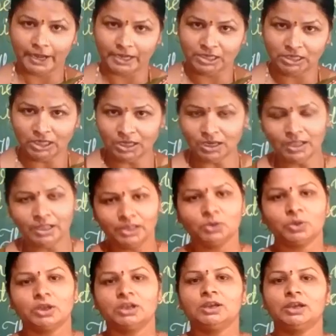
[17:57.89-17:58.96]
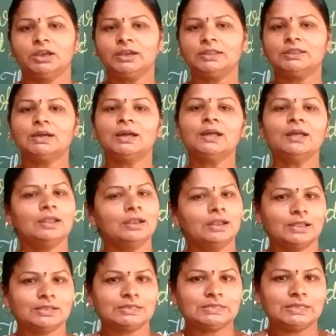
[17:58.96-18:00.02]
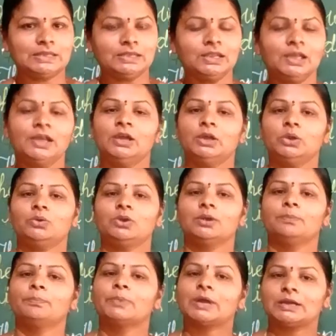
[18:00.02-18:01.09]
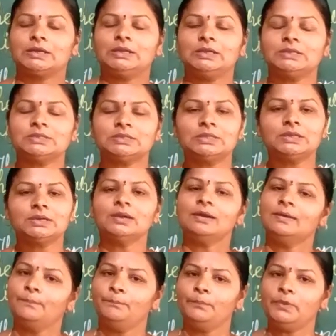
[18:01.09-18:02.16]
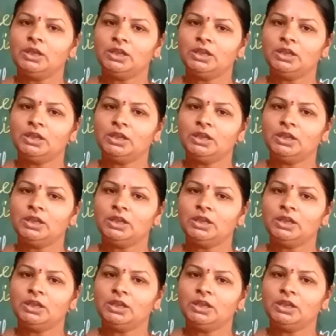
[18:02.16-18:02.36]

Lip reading: Until you can read the lesson, you can practice the